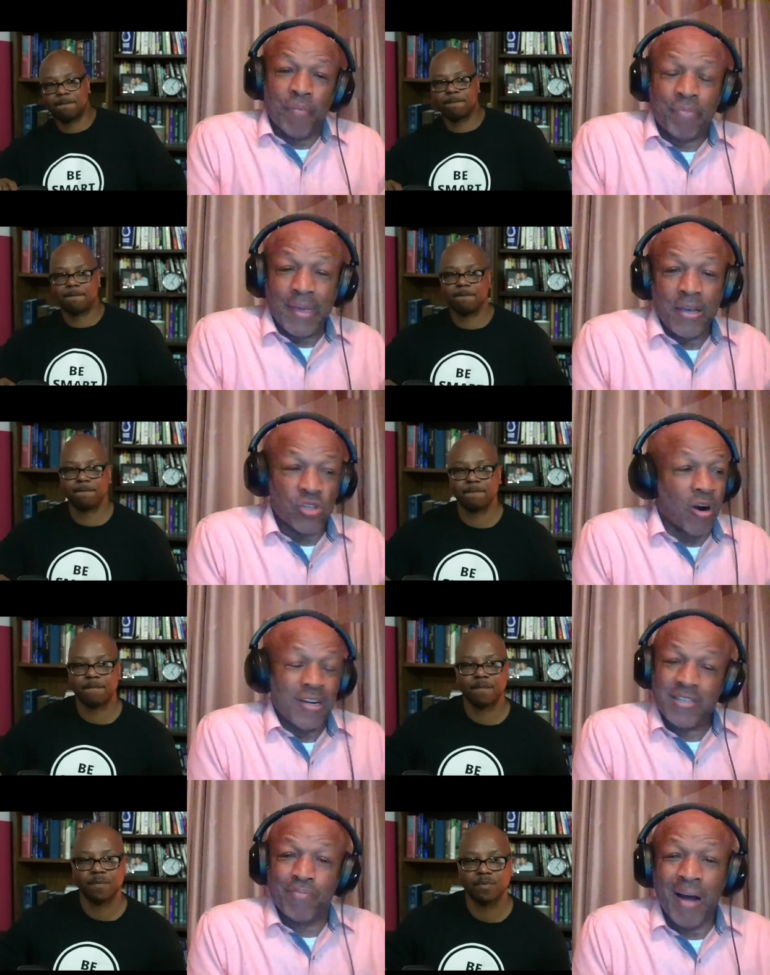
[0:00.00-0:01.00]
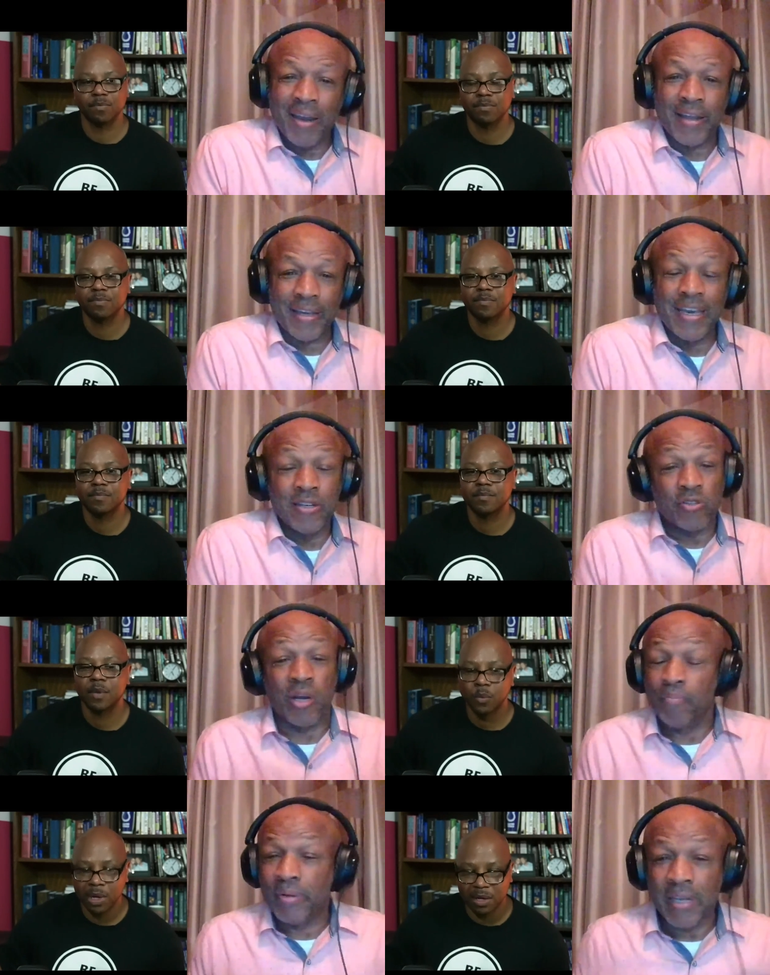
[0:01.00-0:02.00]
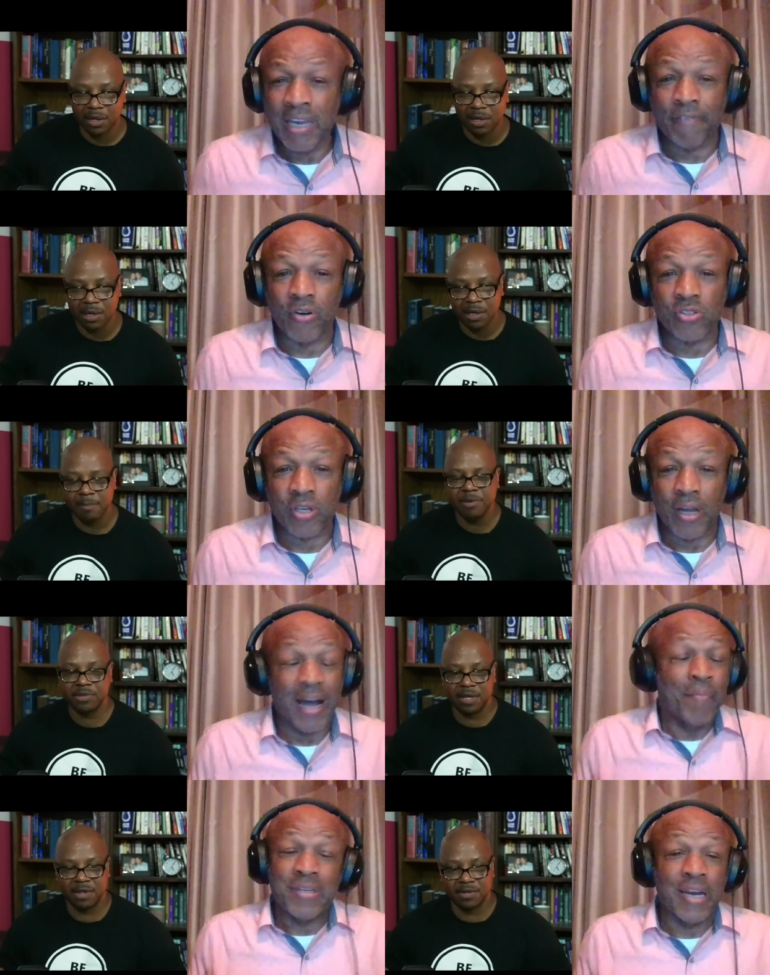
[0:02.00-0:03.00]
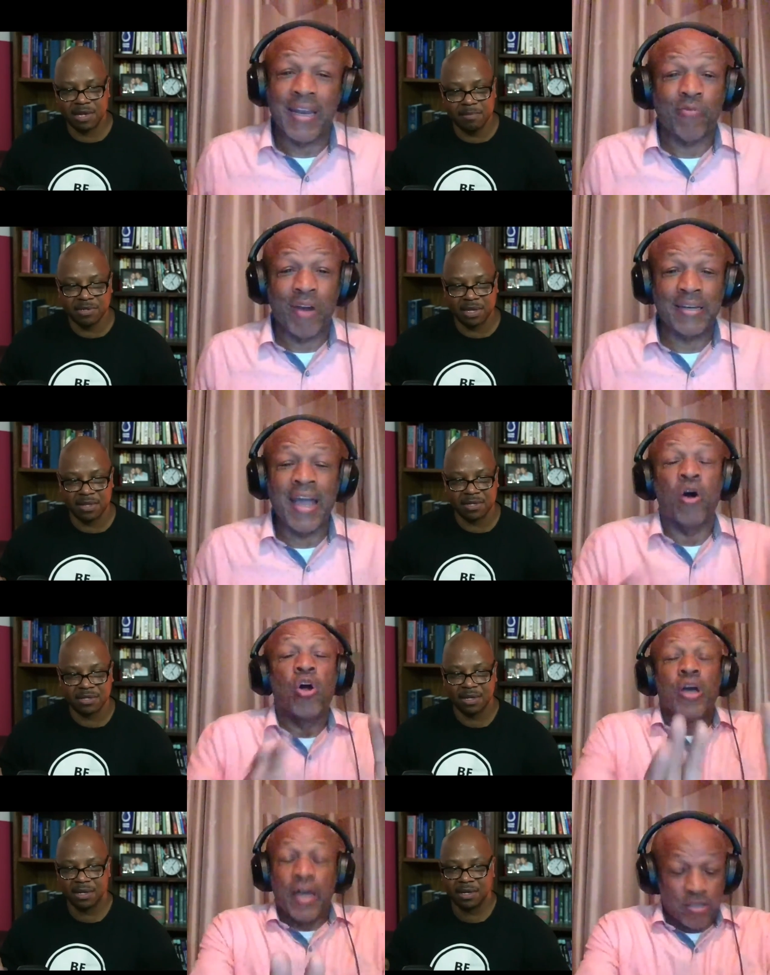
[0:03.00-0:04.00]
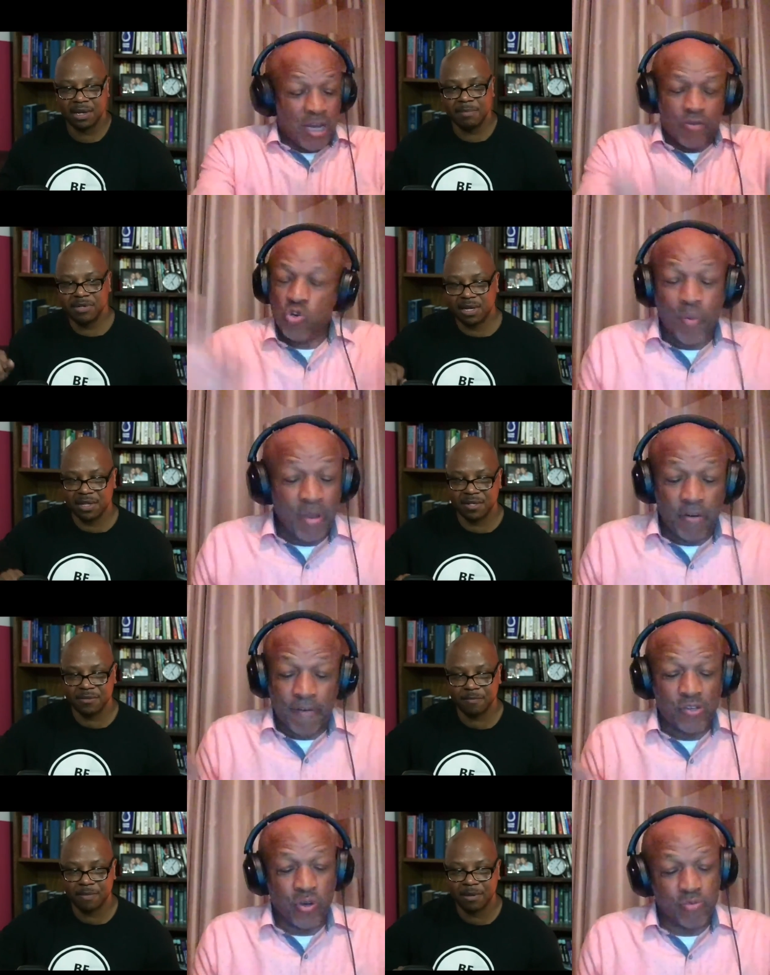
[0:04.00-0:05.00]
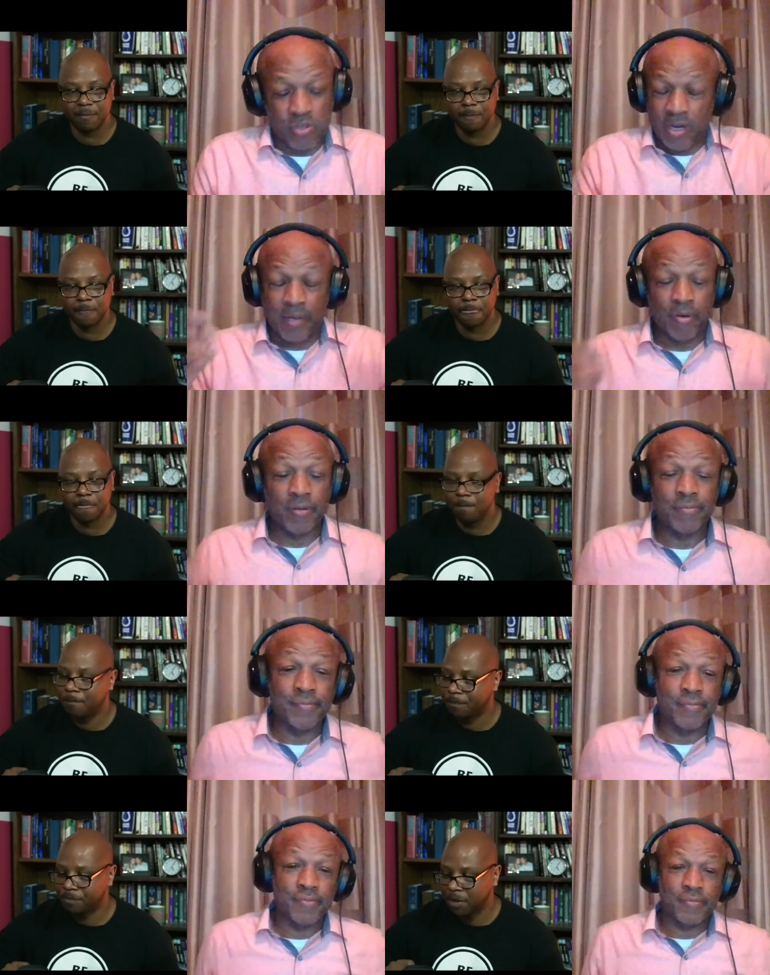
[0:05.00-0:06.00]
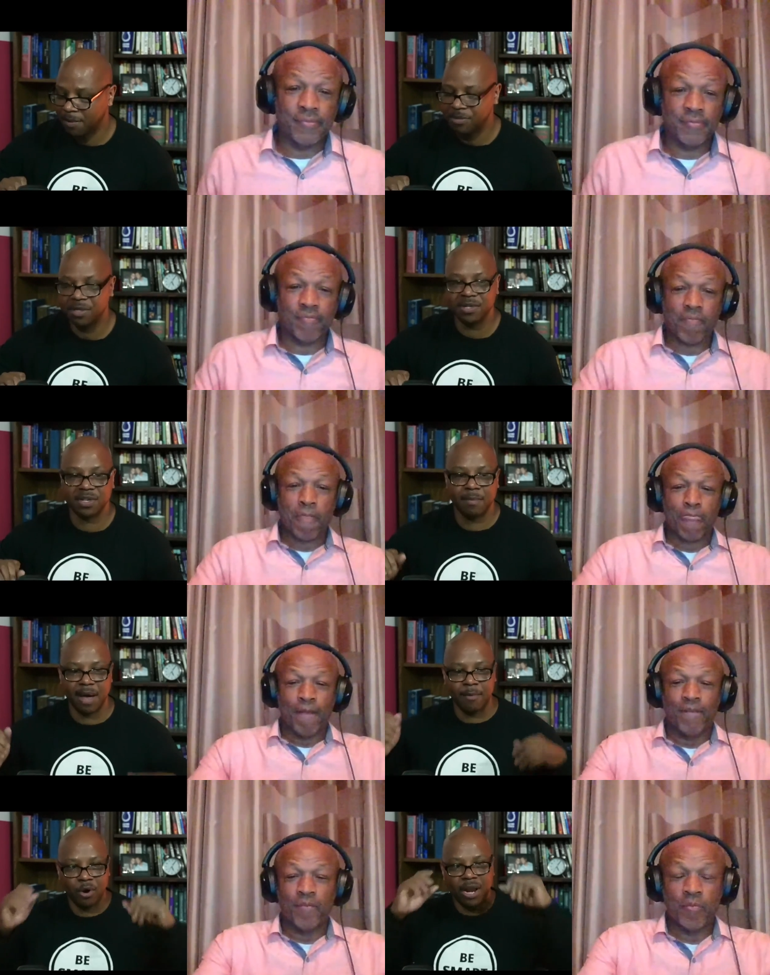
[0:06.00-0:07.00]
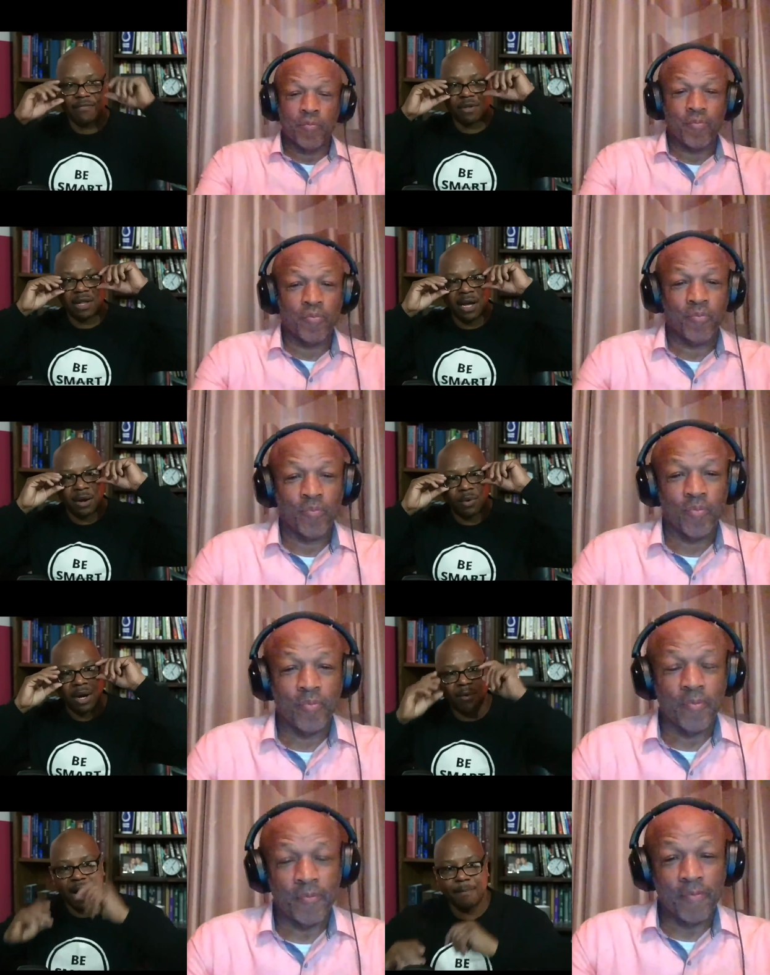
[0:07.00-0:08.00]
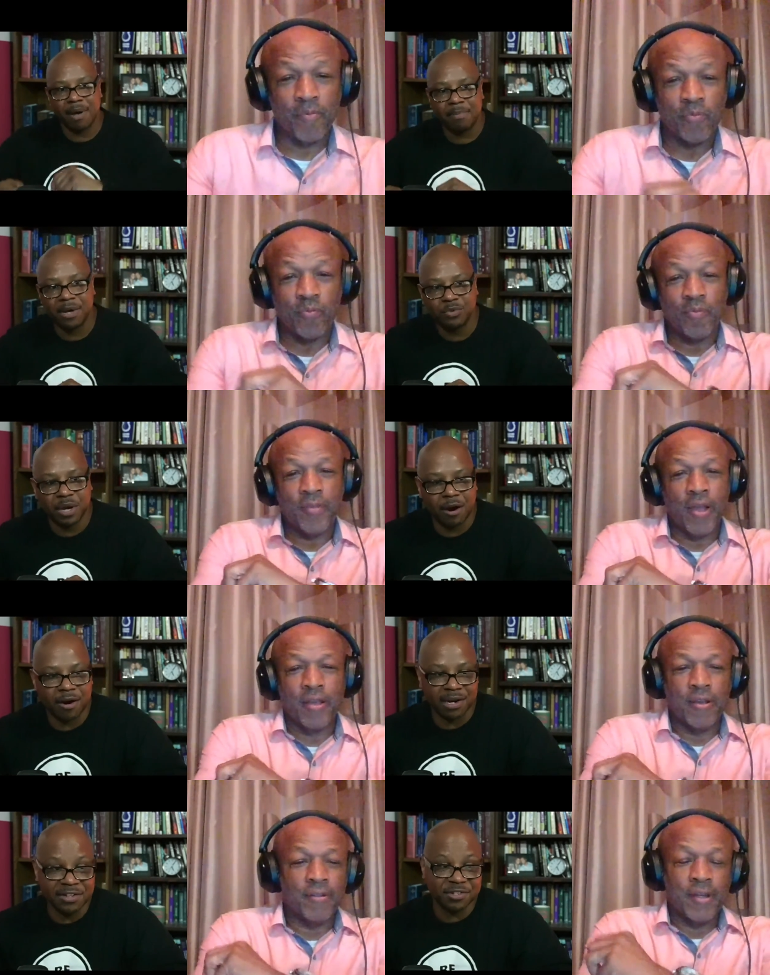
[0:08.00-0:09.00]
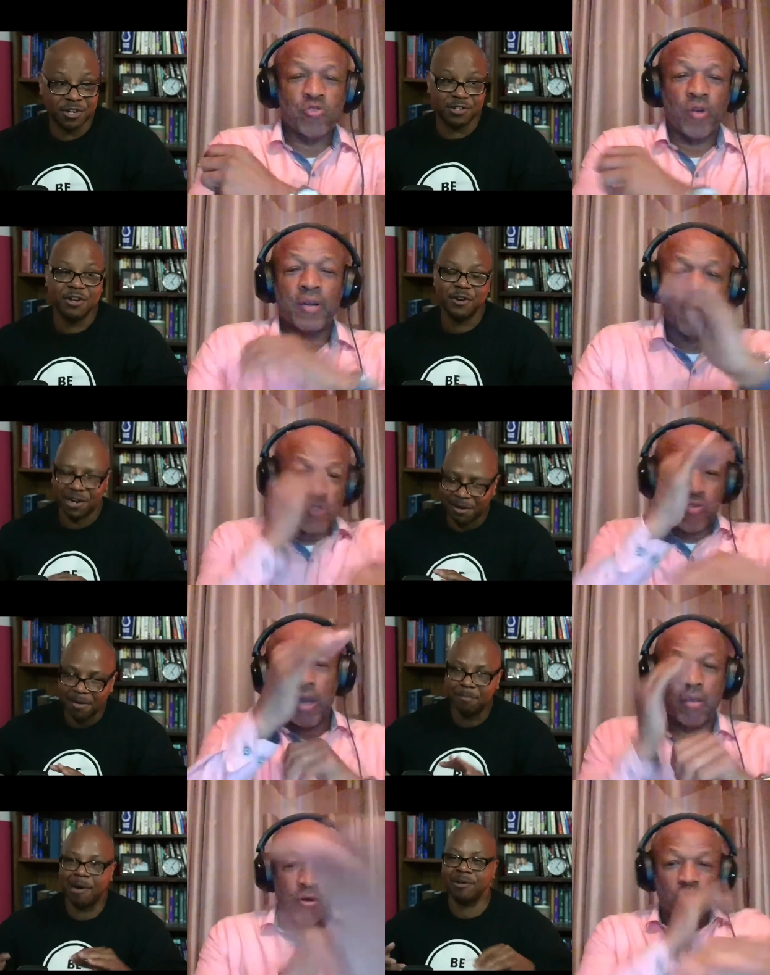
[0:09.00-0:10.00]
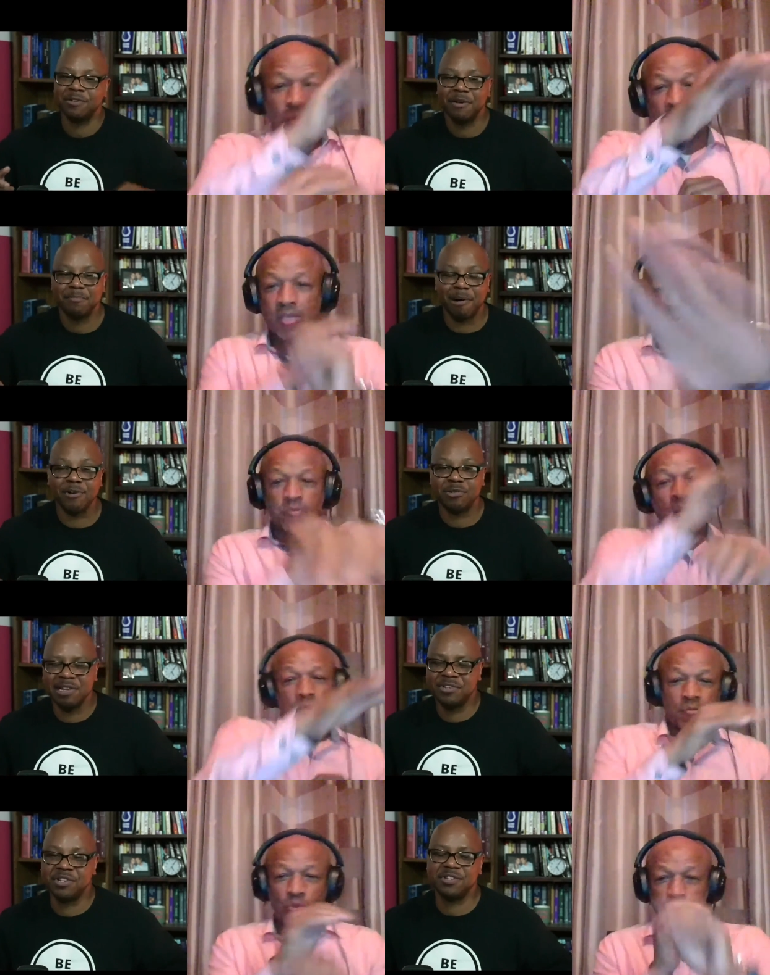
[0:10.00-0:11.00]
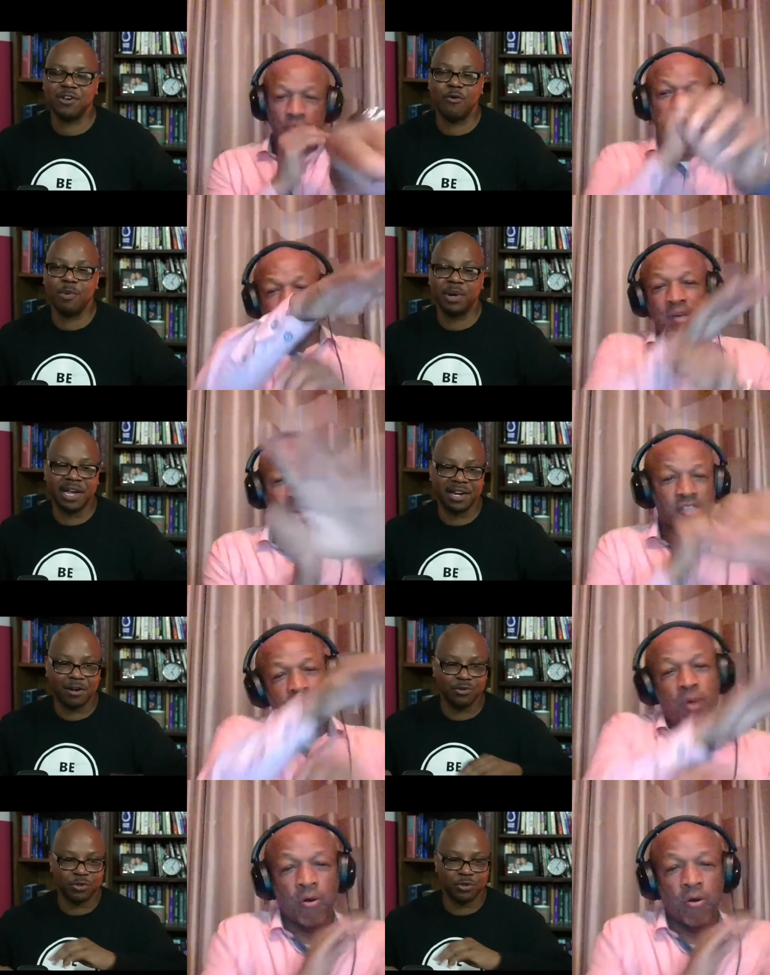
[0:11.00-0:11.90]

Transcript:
Speaker 1: some things are demonic in well, some believers. Let me say this. I'm gonna let take that right this. now. Let me yeah, say you this. You want me to find scripture? Go ahead, bro.
Speaker 2: No, let me say this because I'm, I'm going to have to uh, uh, wrap up because we are at yeah, least yeah, just. That's right. That's right. Boss, boss Sleeper just told me we're getting close to